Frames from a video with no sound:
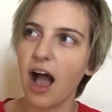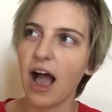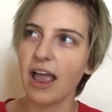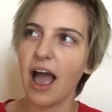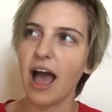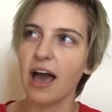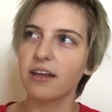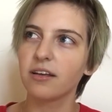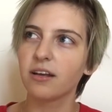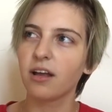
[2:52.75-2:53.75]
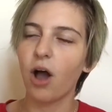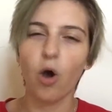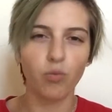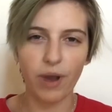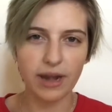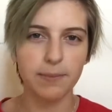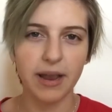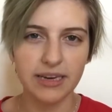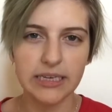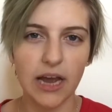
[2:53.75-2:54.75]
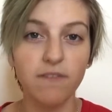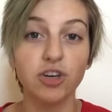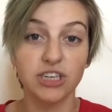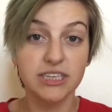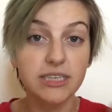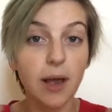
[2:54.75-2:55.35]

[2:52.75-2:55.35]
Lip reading: I had a random idea of just